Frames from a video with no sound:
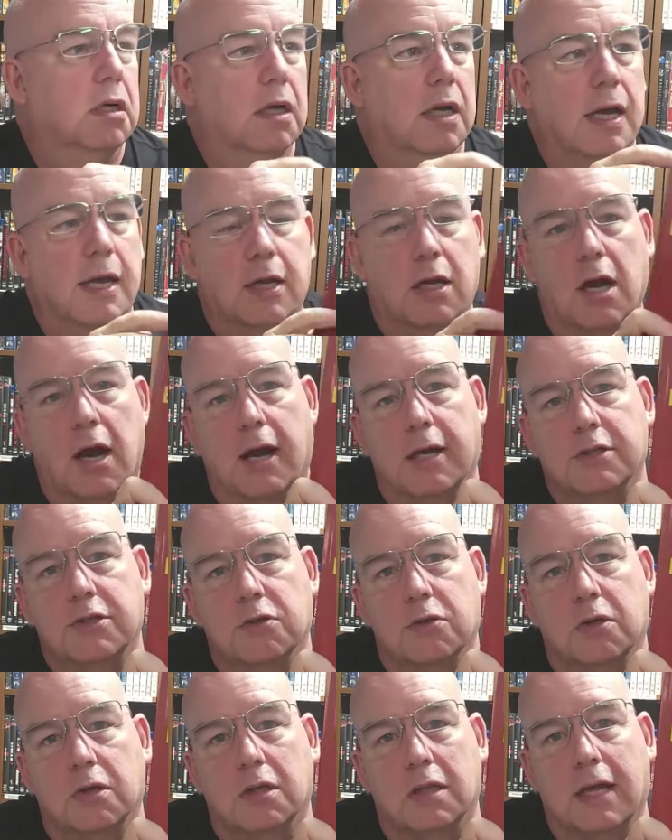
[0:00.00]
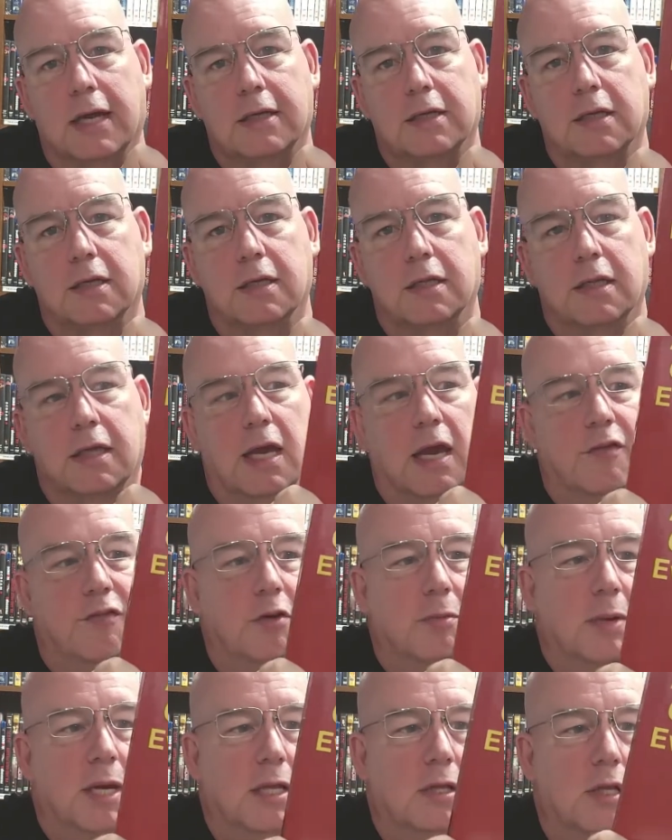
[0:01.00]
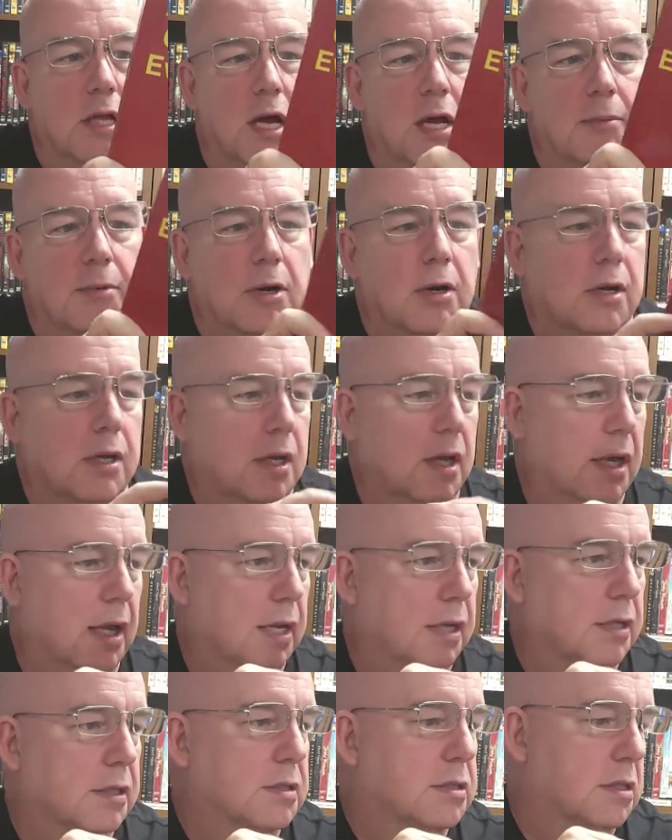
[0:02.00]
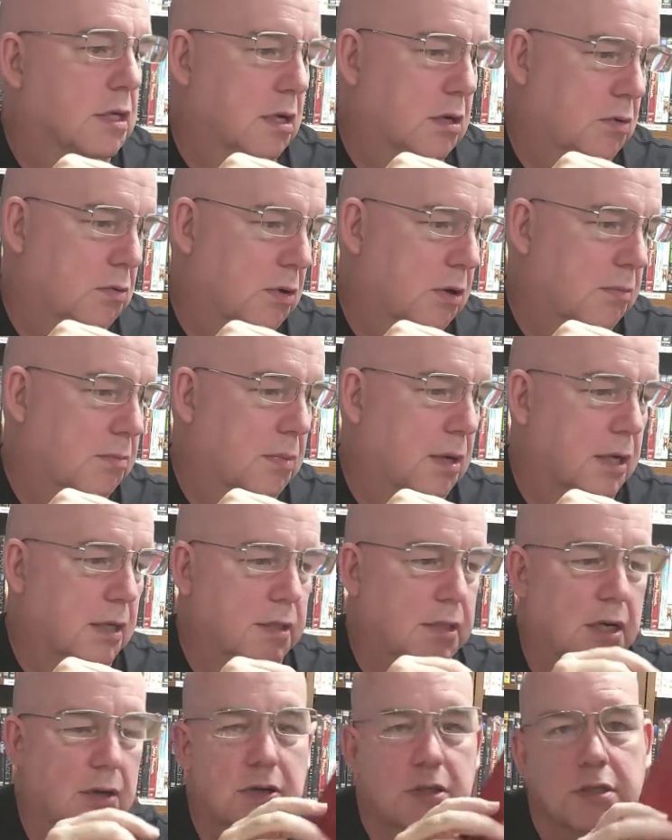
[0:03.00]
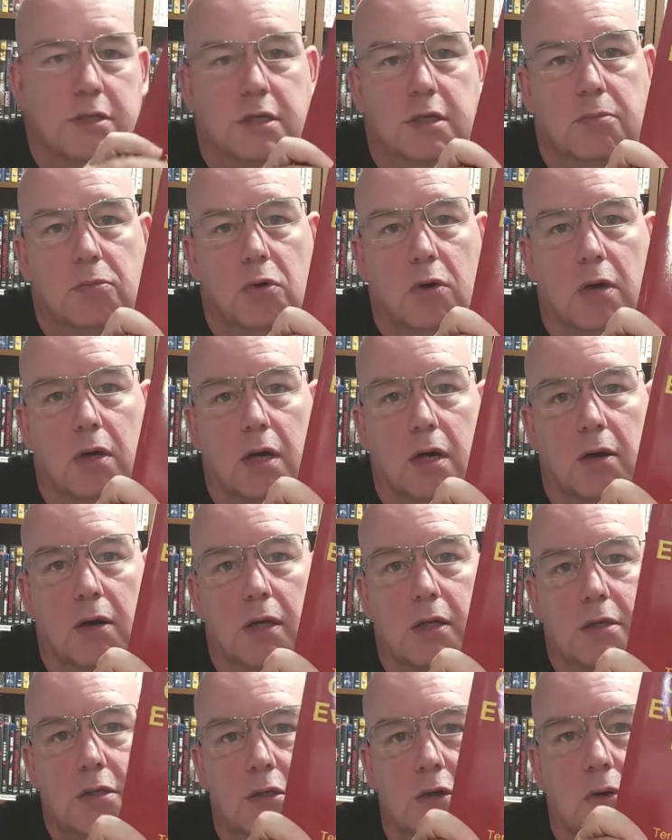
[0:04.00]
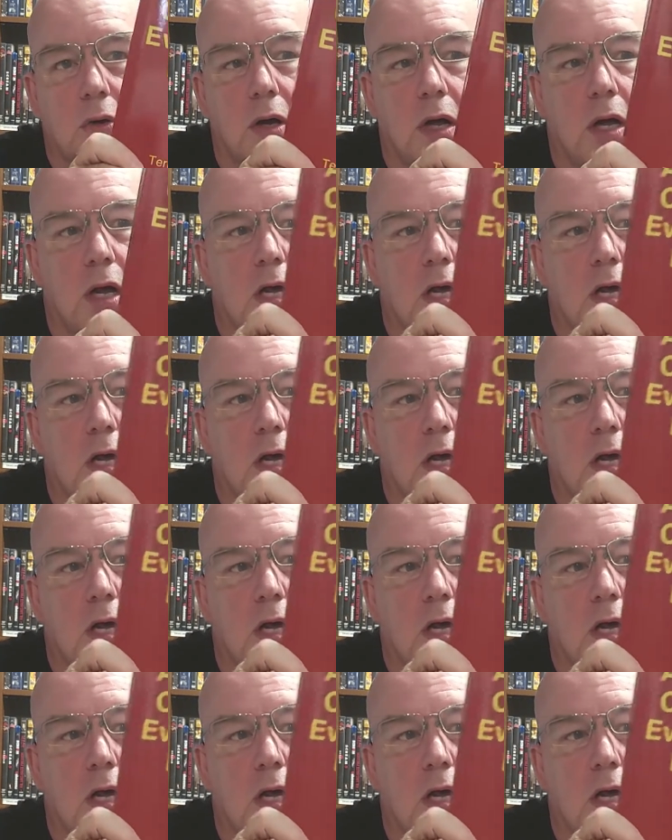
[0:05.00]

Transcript: A Guide to Collecting the Everyman Library, and it's written by Terry Seymour. All right, so